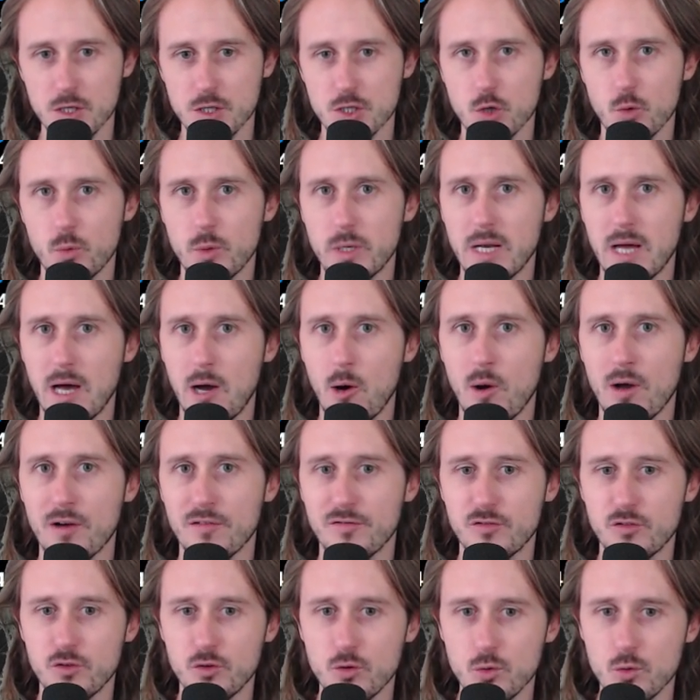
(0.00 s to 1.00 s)
So we now
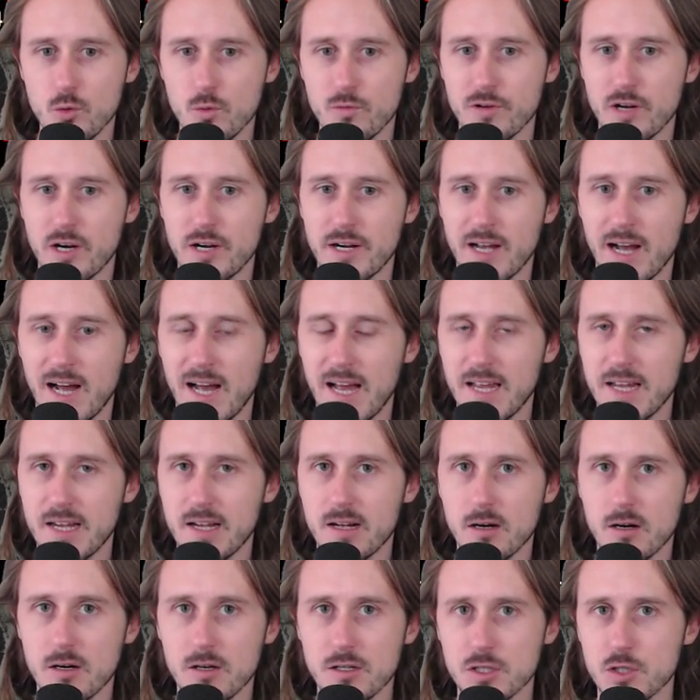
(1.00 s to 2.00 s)
have two very high
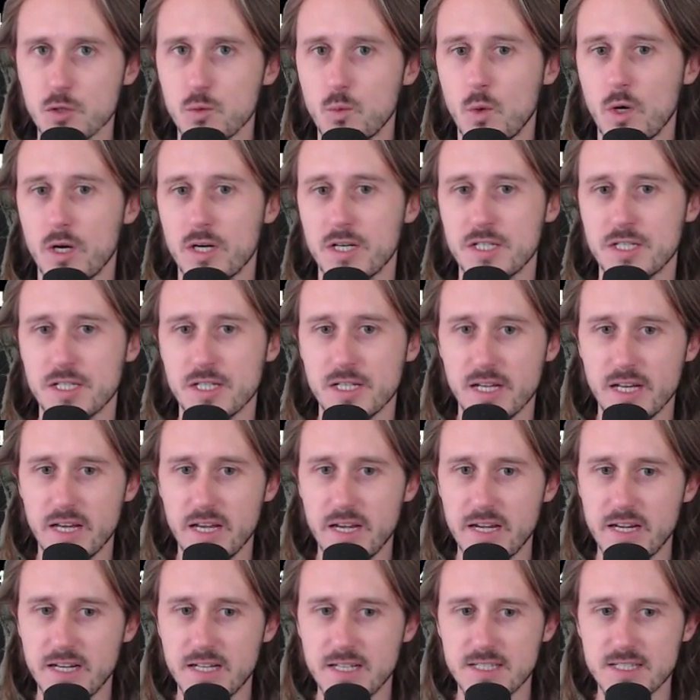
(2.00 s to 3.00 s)
cards. One is an
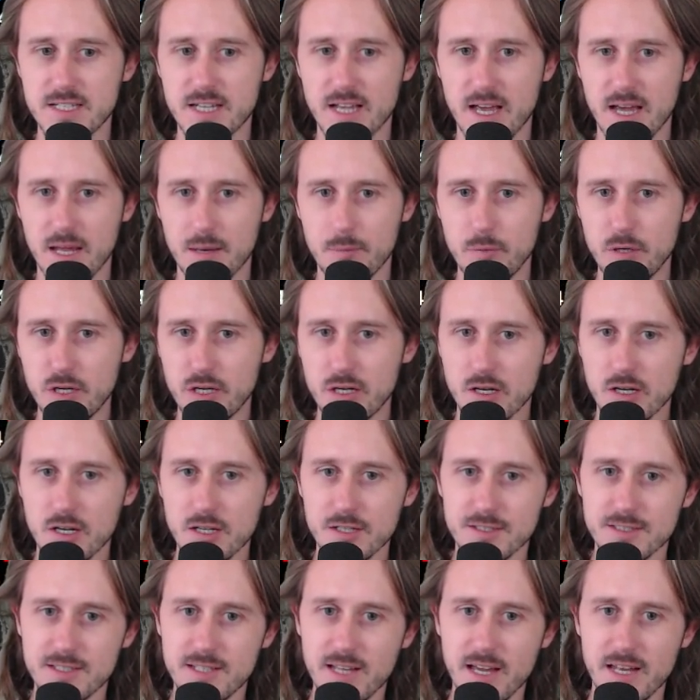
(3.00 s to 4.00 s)
ace, and
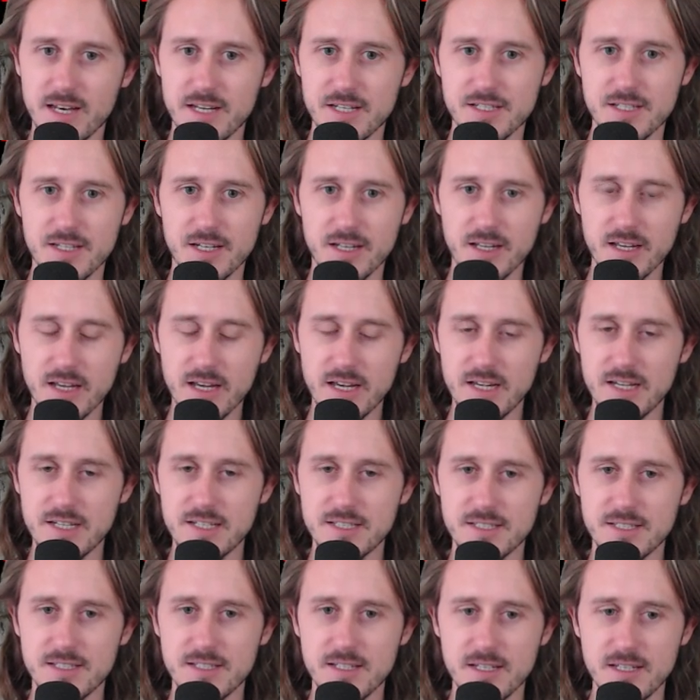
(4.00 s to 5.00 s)
because that is the
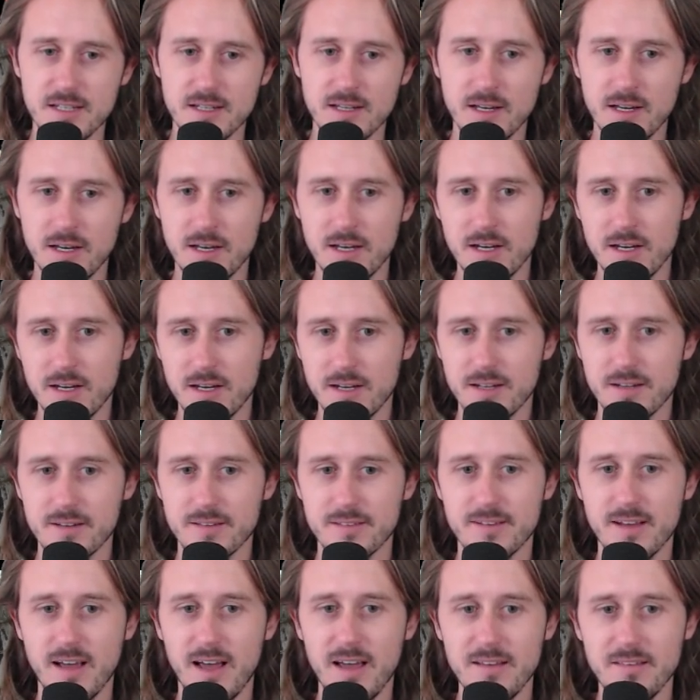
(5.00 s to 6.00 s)
case, the
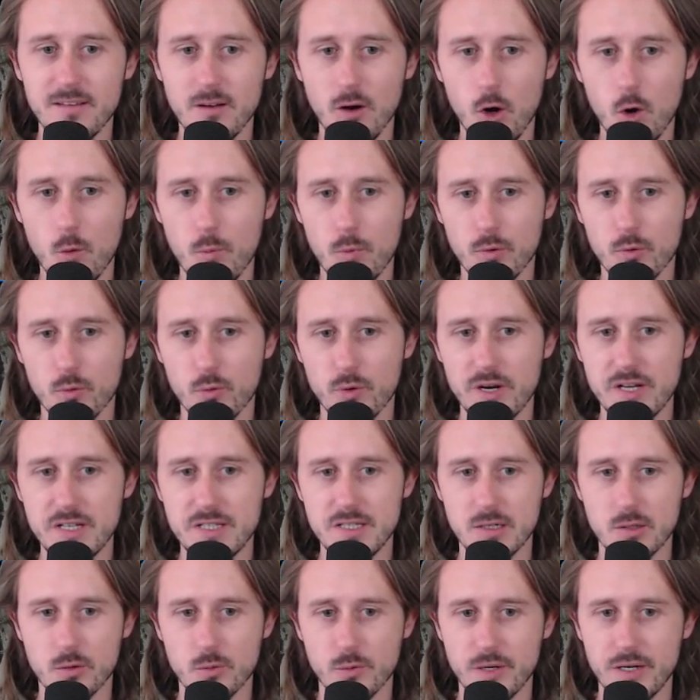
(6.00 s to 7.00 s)
tight open
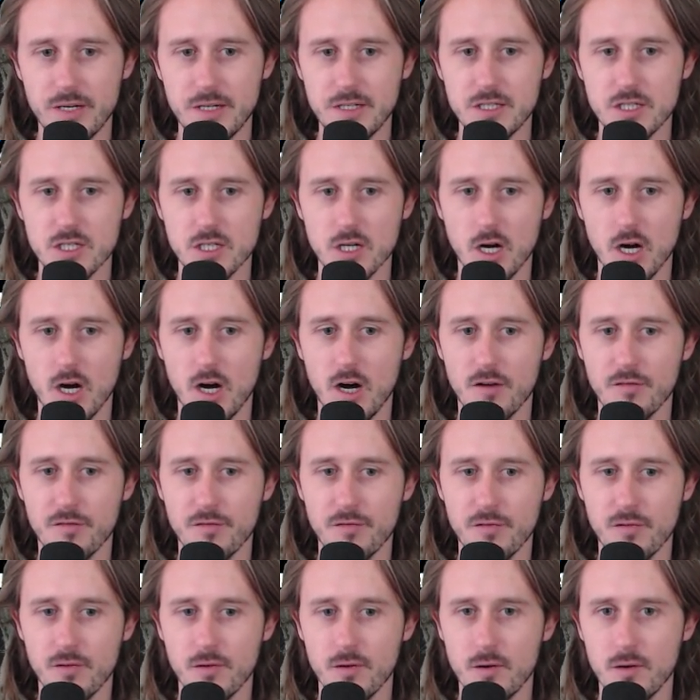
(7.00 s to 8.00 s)
raising range
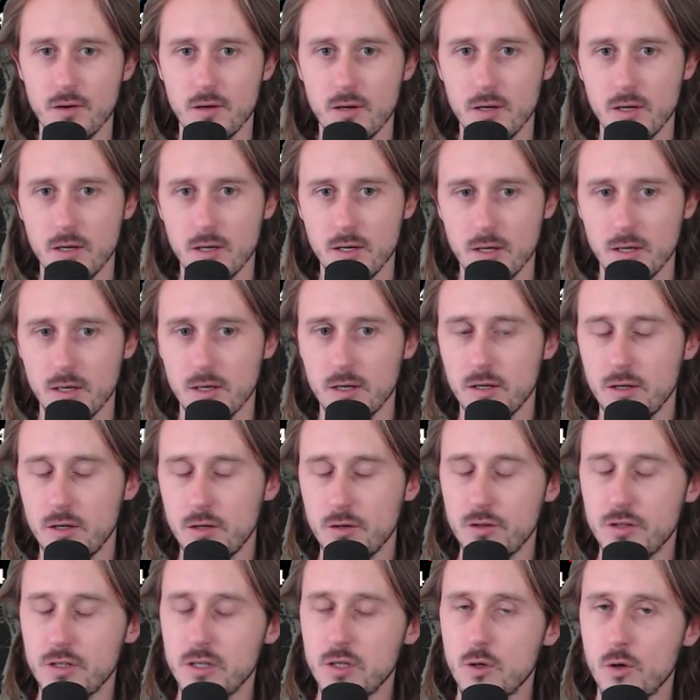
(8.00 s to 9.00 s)
of
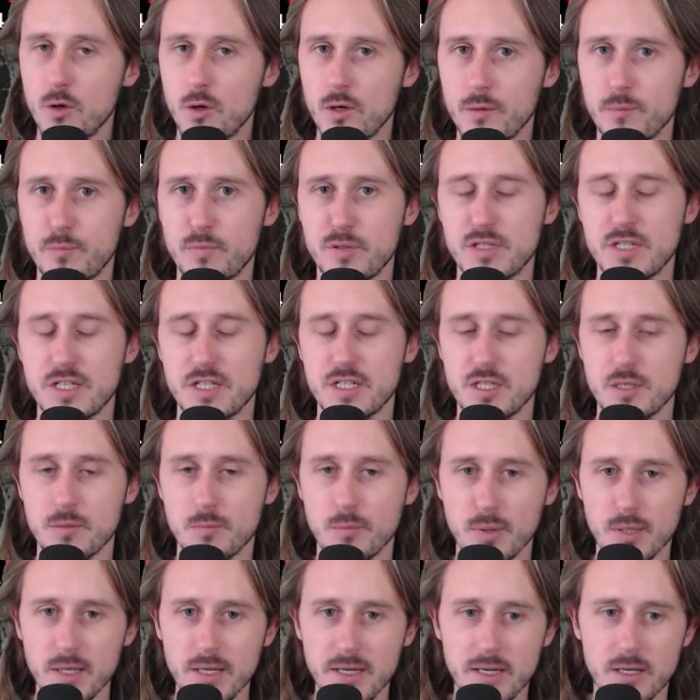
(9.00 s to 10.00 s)
the early position
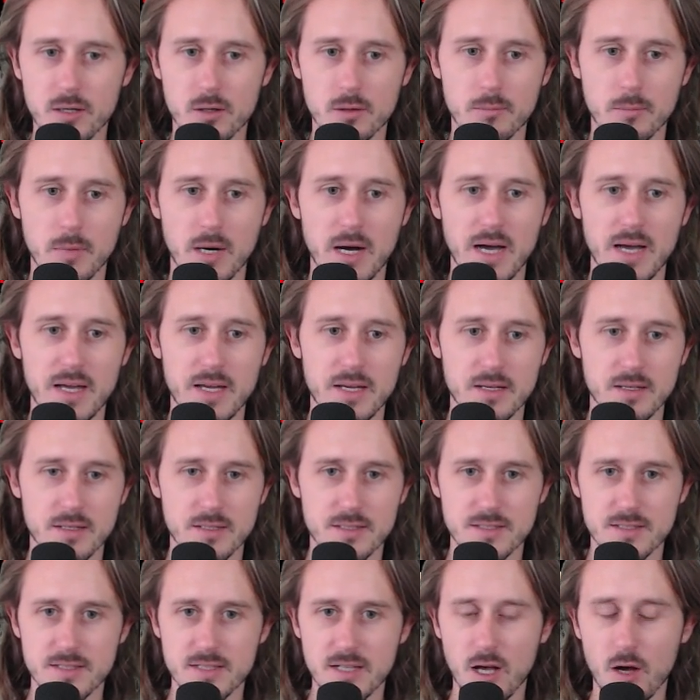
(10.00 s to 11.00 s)
player,
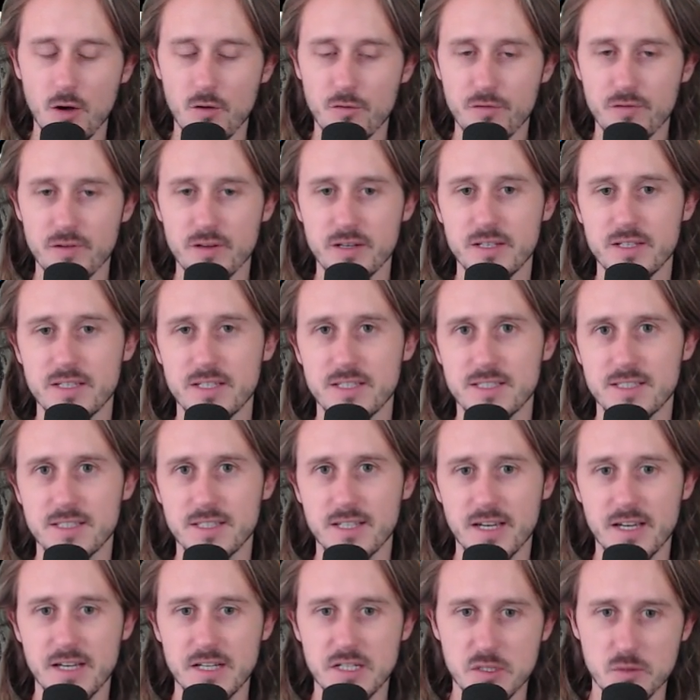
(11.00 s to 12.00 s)
myself in this
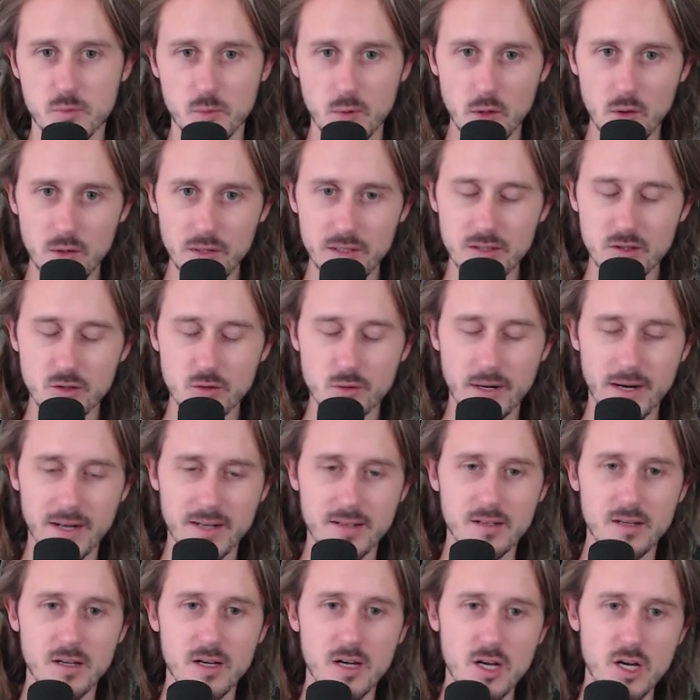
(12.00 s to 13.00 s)
case, will
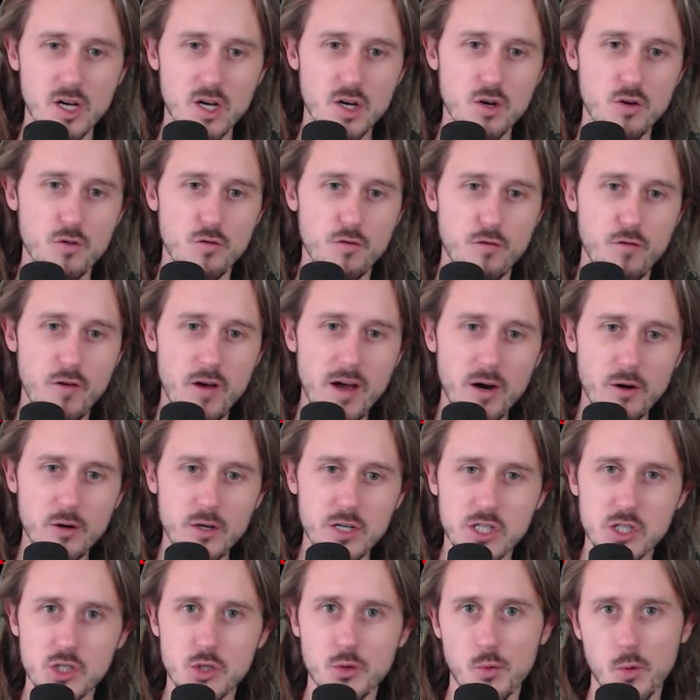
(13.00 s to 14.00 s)
interact
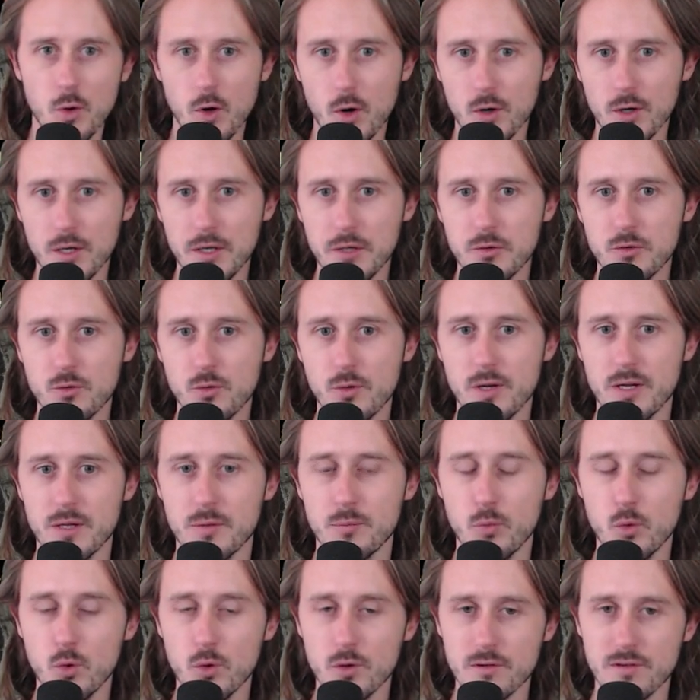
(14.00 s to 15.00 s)
very strongly to
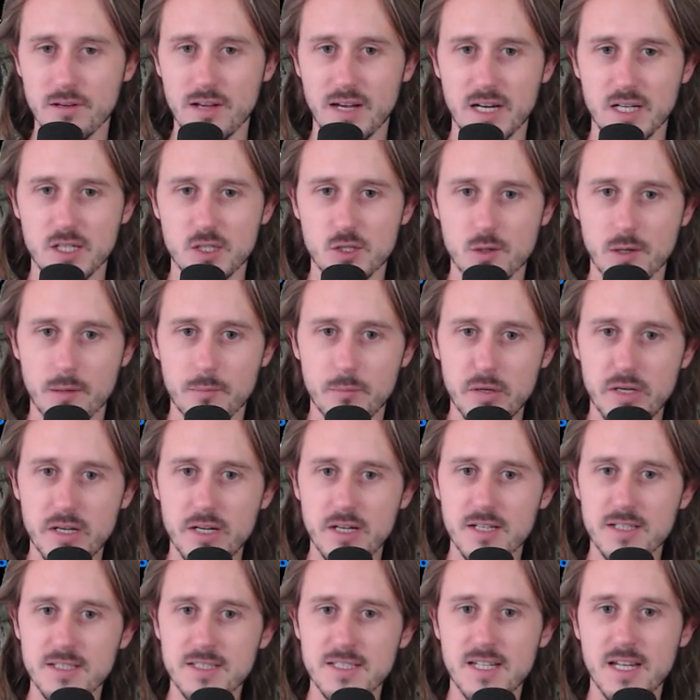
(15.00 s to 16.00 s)
that board texture. And
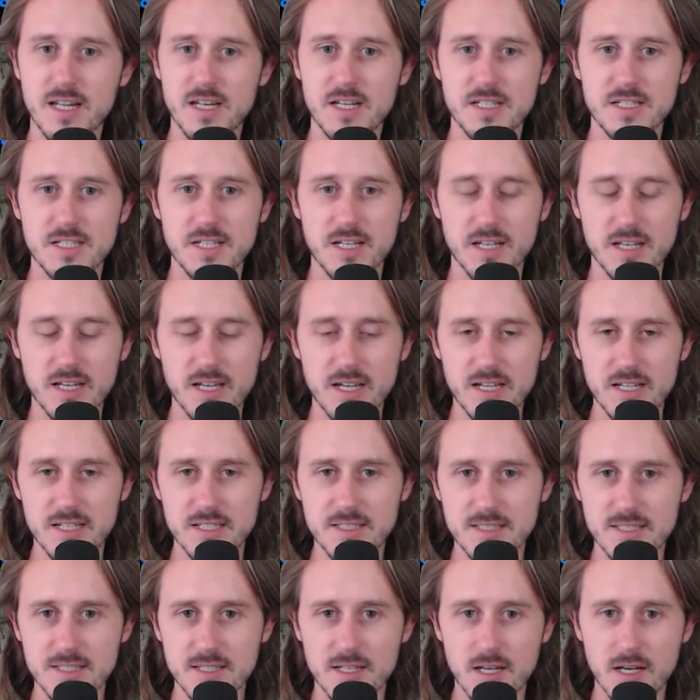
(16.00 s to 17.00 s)
because that is the
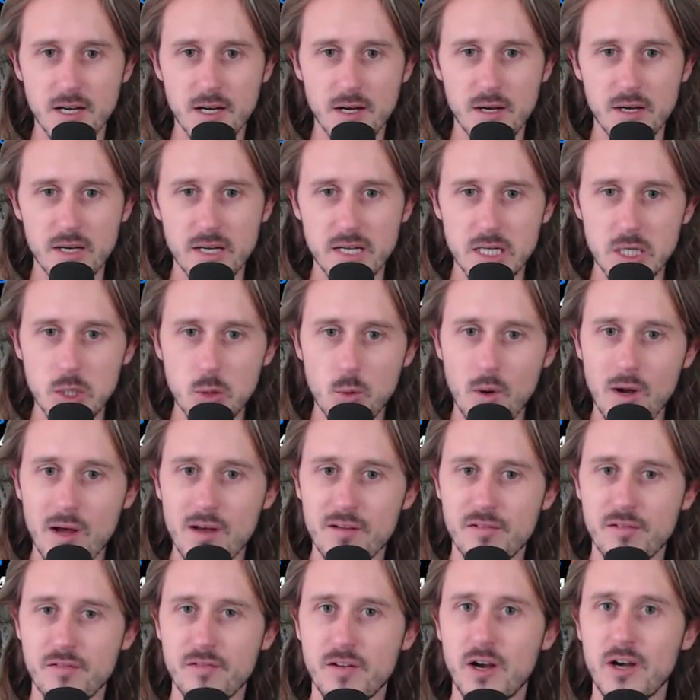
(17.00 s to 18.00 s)
case, you will
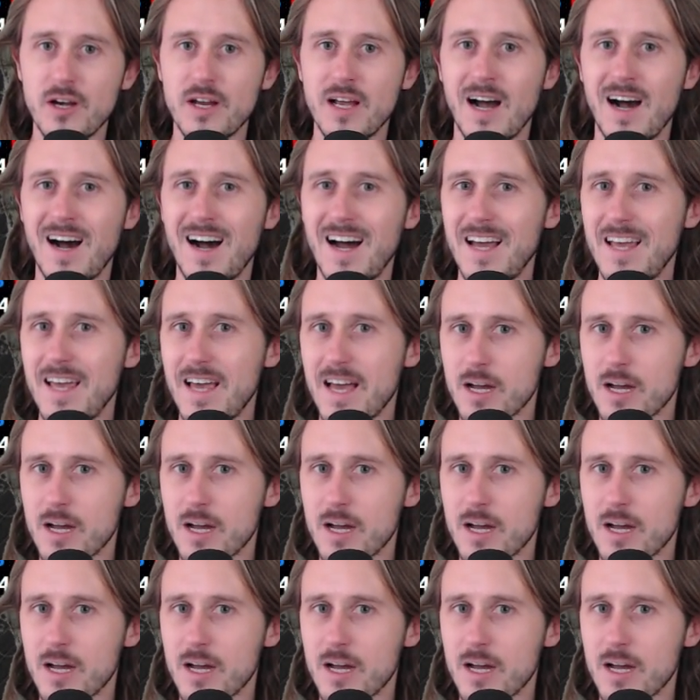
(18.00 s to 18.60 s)
have a very high